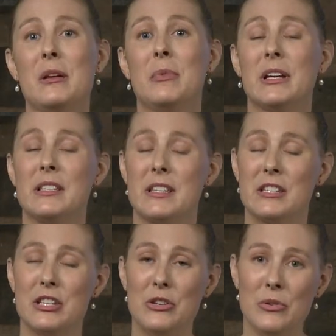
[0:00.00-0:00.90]
Because
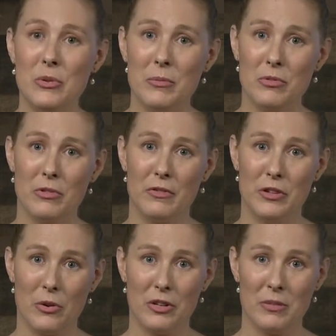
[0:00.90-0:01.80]
as you improve
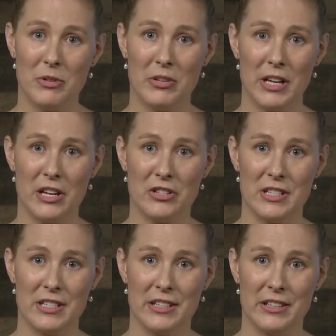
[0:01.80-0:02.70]
your communication
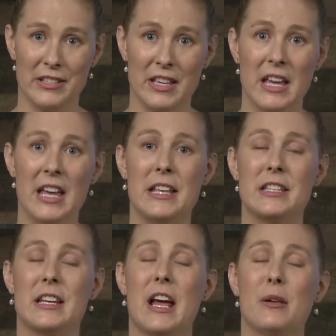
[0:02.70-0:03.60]
skills, it's
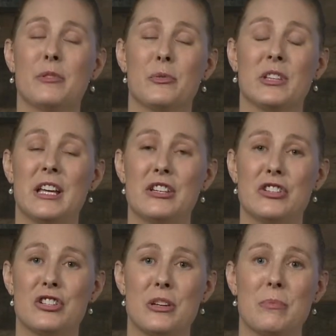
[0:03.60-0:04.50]
going to help the
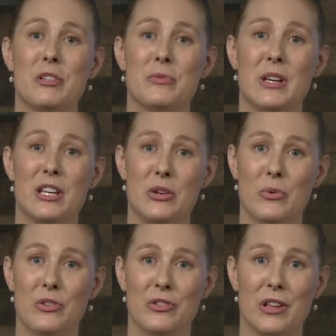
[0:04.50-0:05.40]
relationship between you
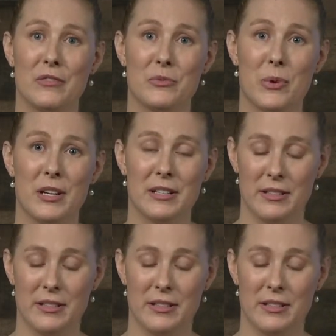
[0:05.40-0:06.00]
and your loved one.